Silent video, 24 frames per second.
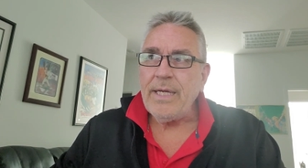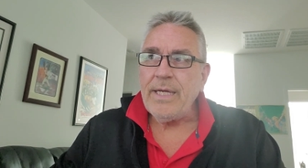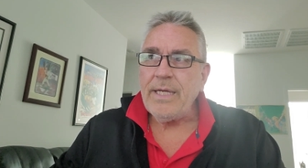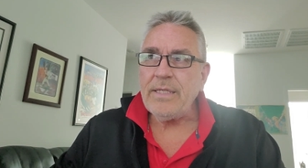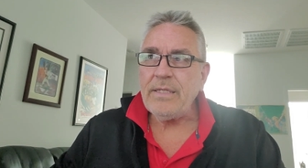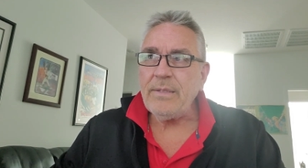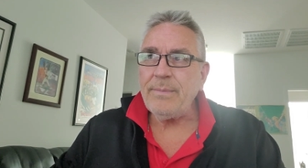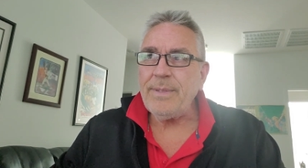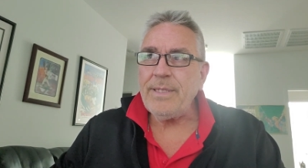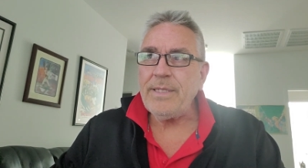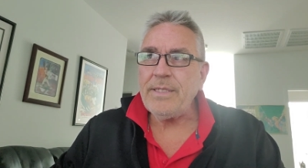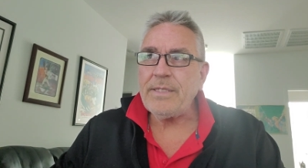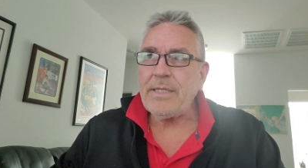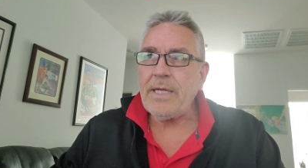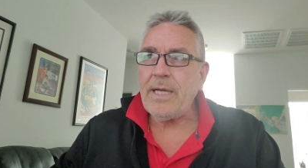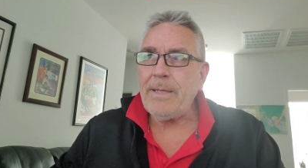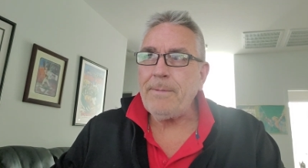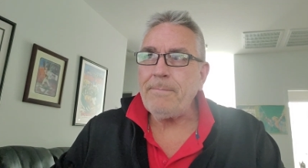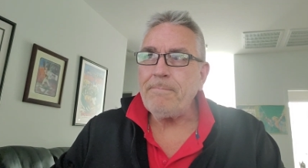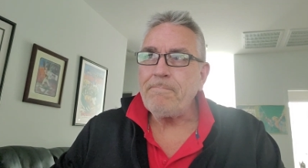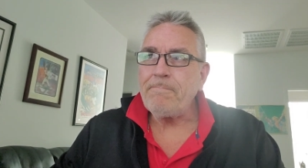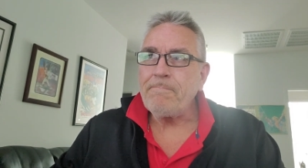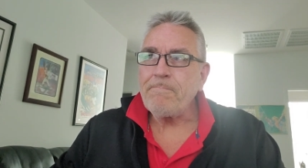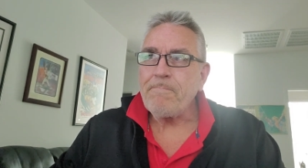In the
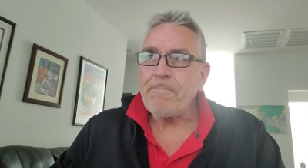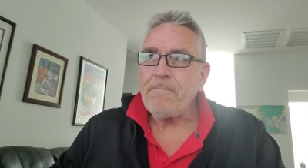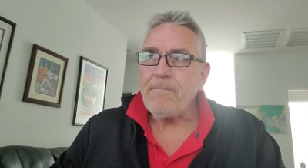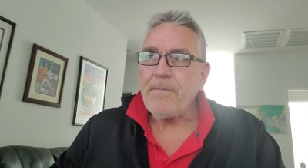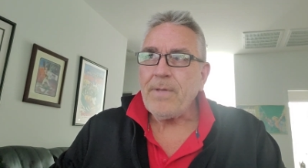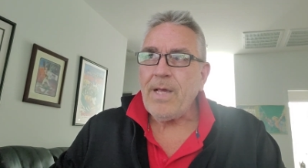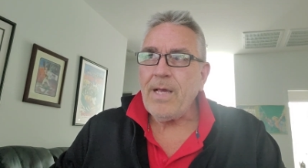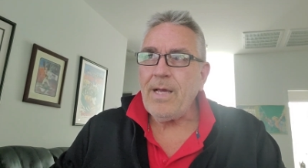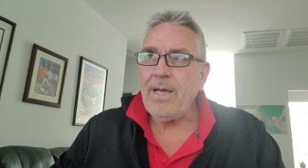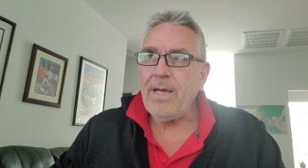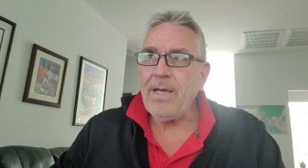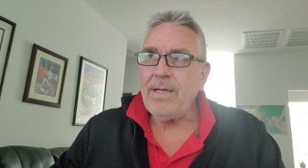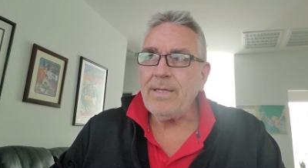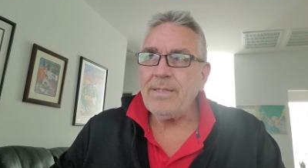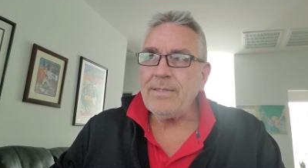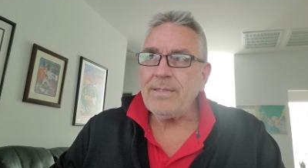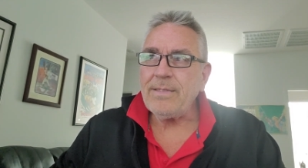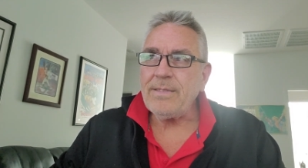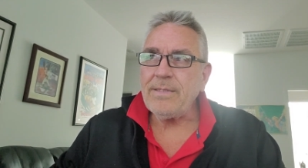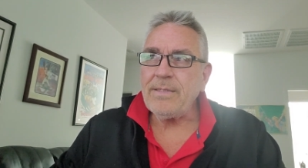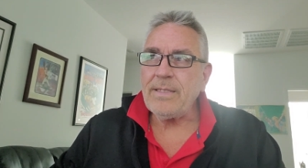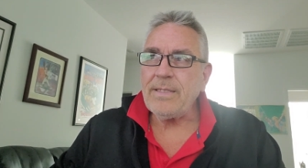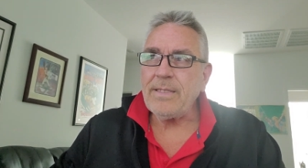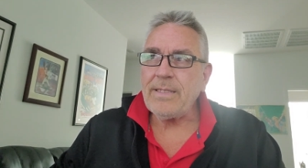meantime,
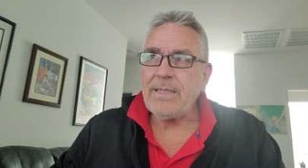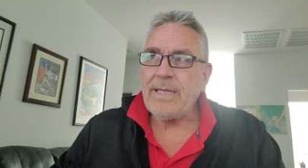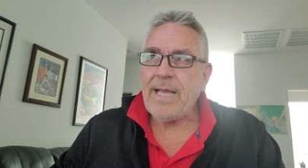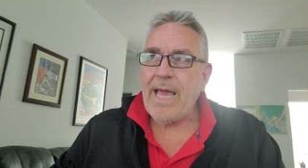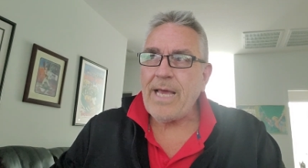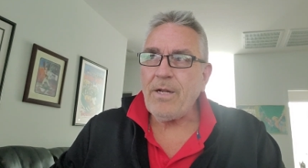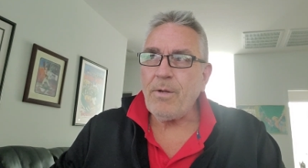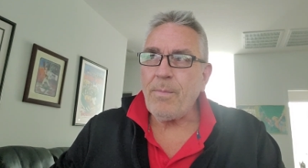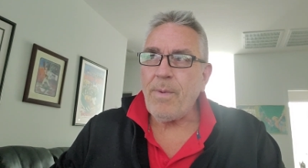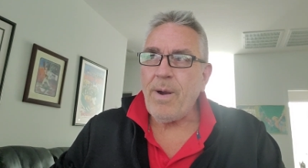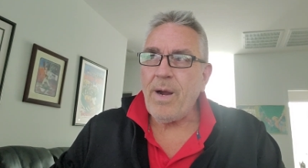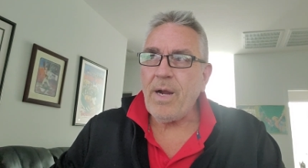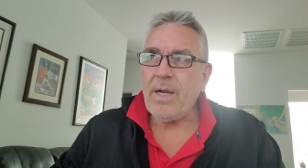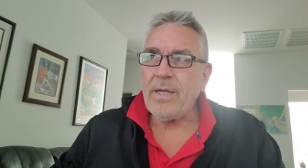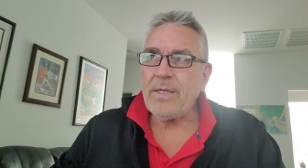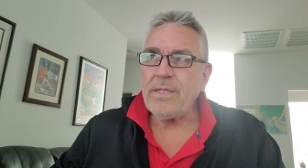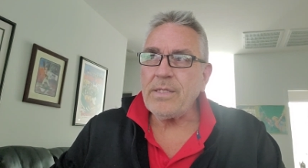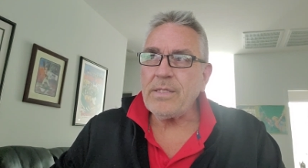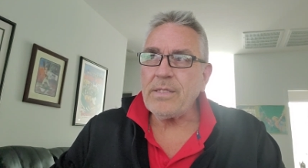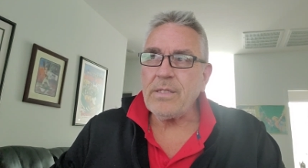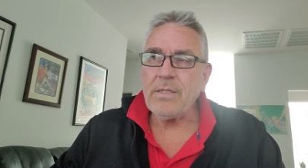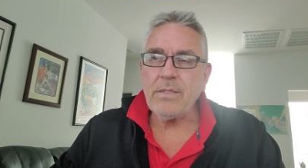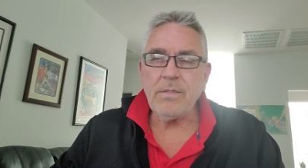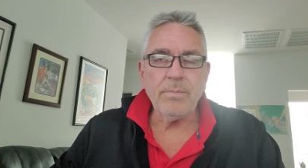the cattle market
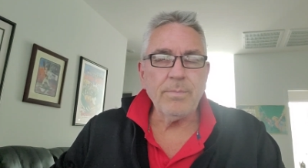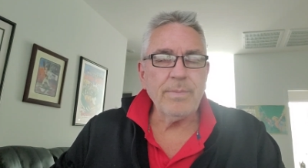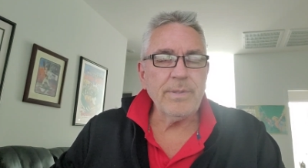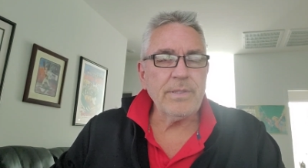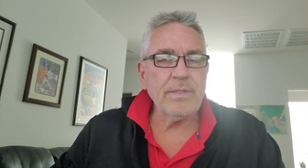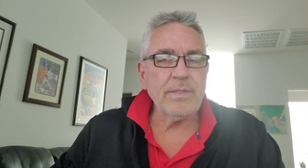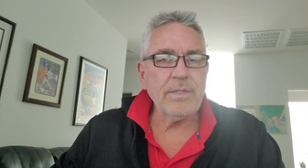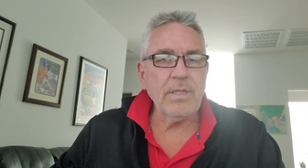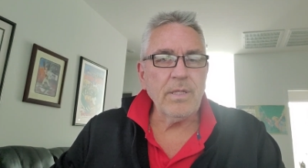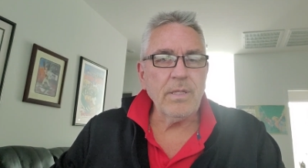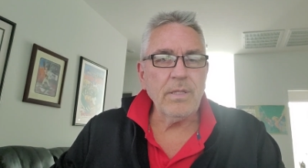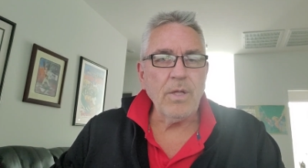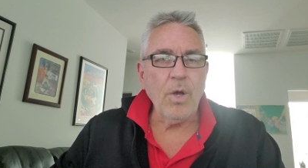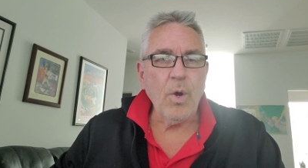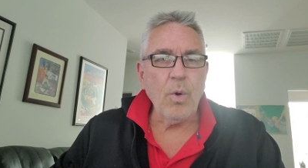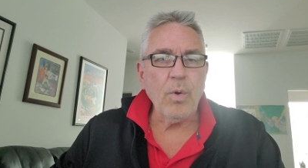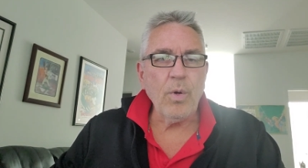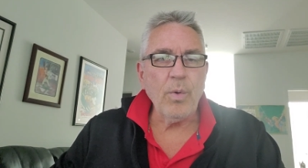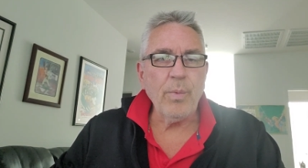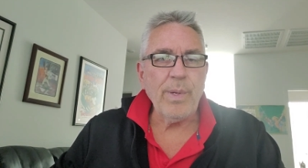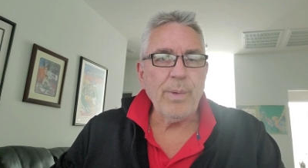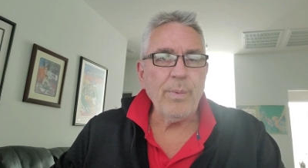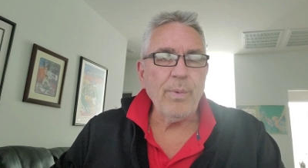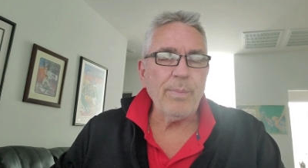is a little bit
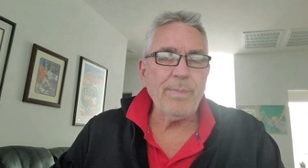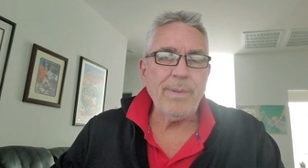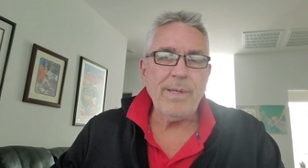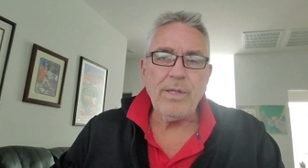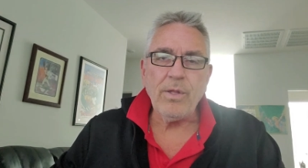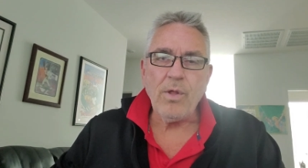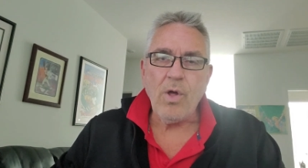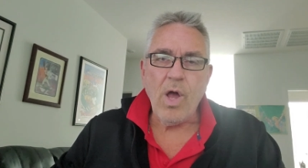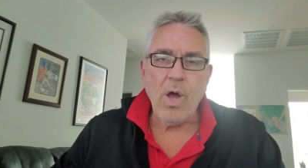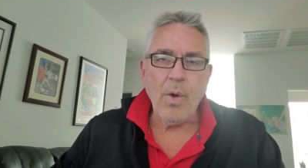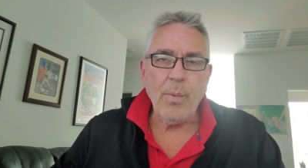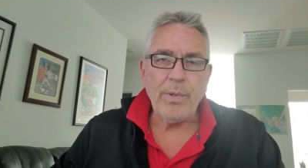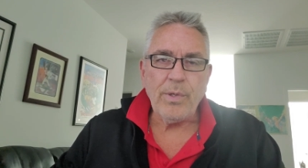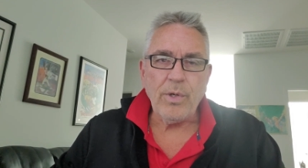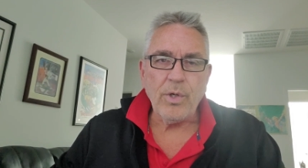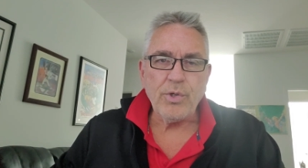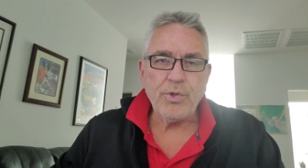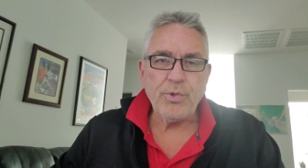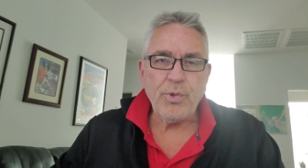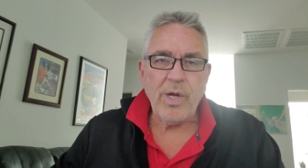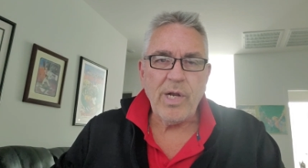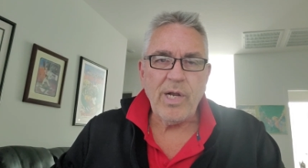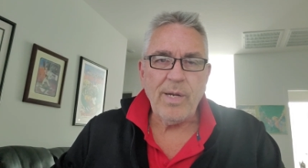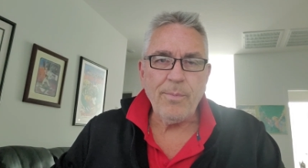lower. We would be long. We
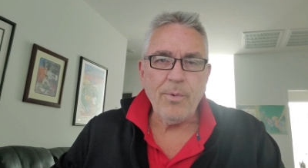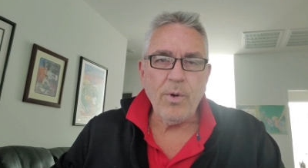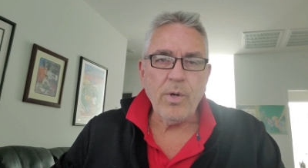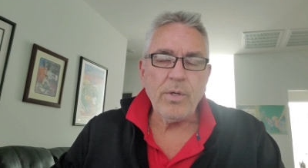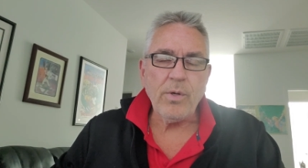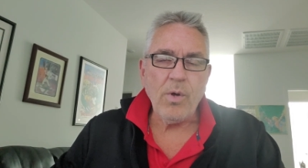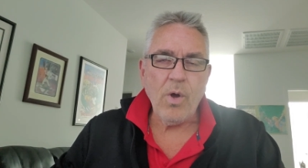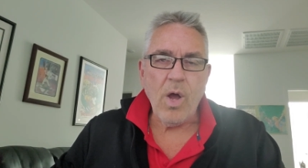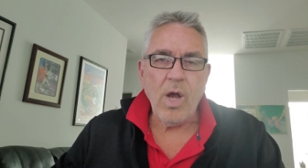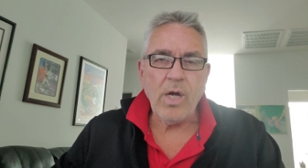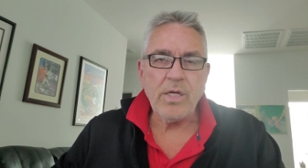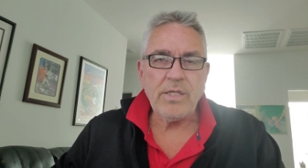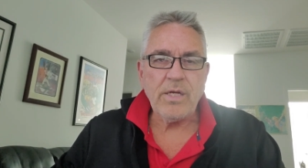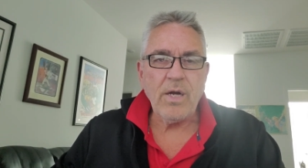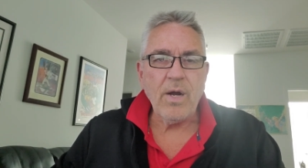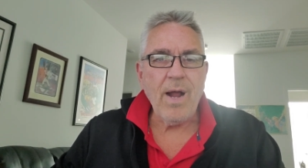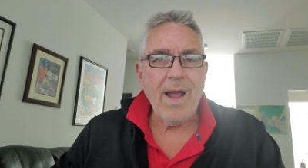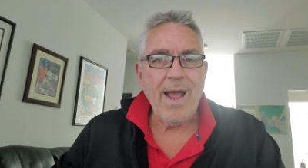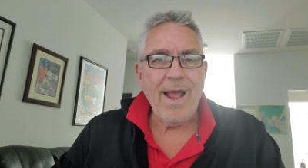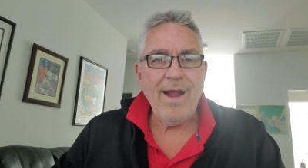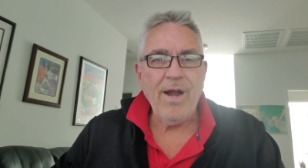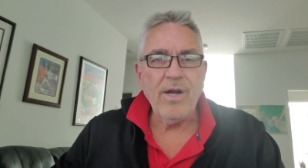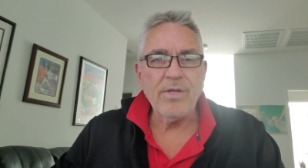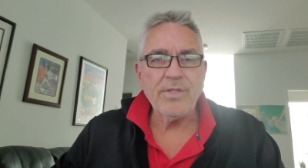don't trade anymore, and hogs are
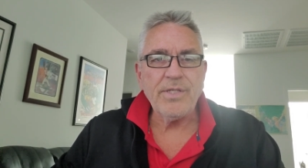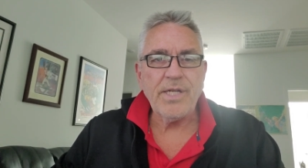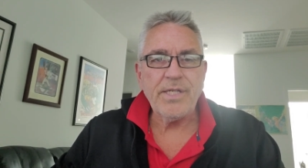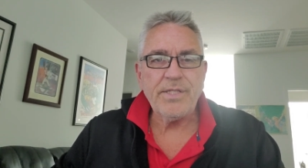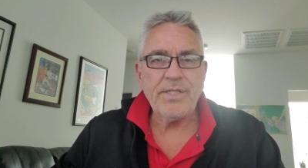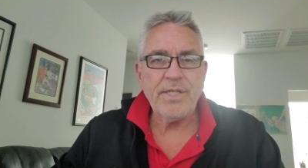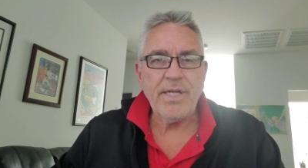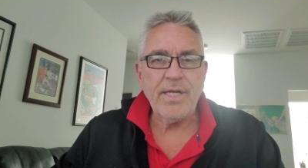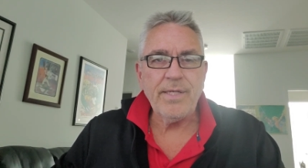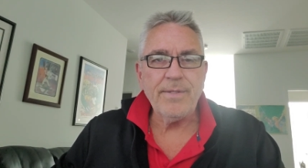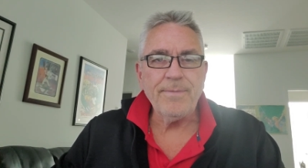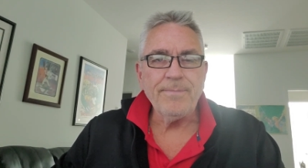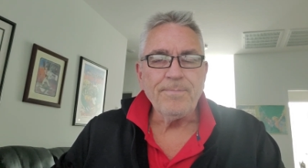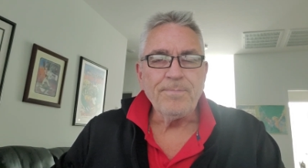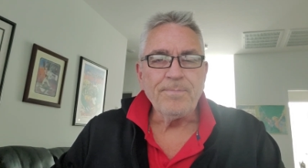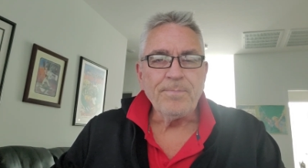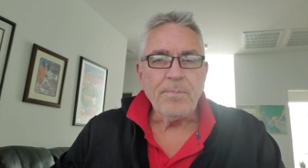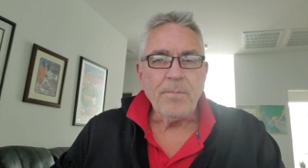higher, as I said.